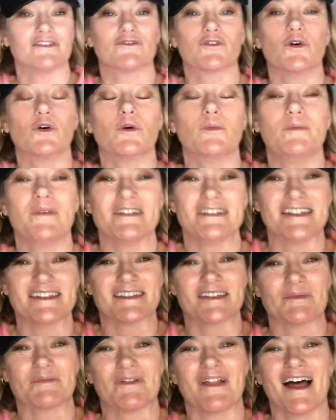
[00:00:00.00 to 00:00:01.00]
of cool business
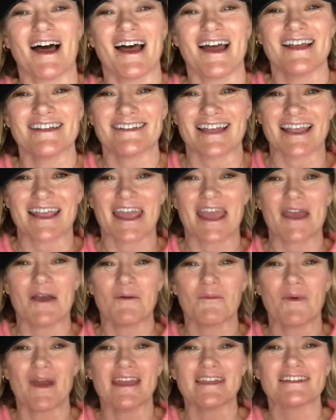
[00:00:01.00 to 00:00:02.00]
supplies. I
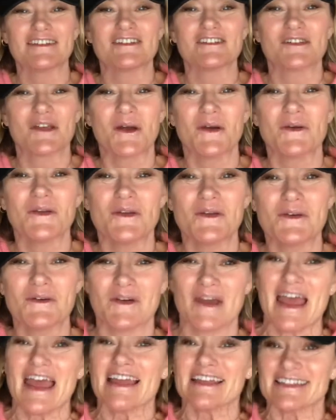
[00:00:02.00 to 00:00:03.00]
can't wait to show you.
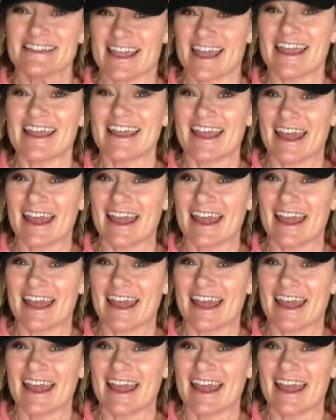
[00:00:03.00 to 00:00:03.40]
Take